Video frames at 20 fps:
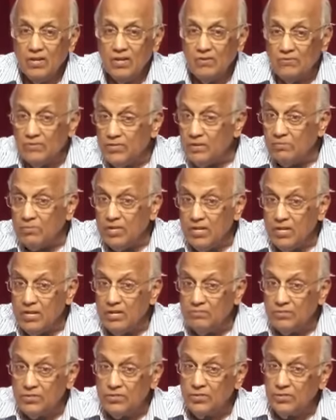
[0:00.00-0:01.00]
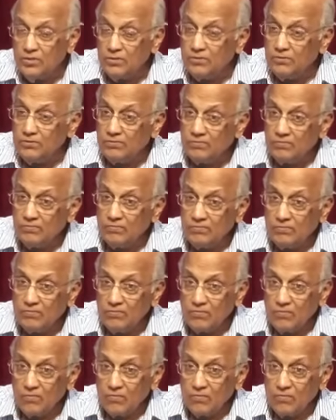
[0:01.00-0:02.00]
If somebody comes to you
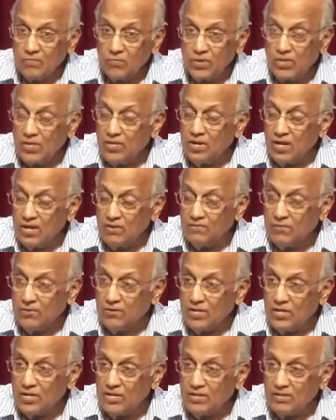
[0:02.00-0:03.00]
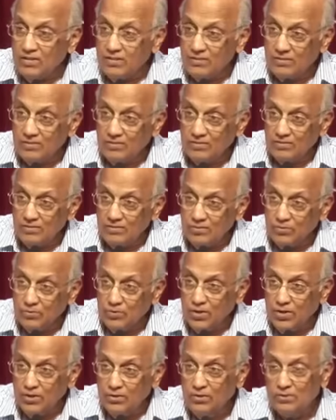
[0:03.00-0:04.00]
with a knife or a gun,
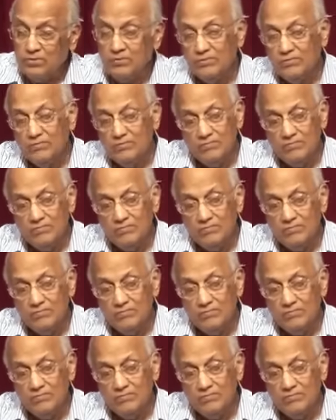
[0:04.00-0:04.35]
what do you do?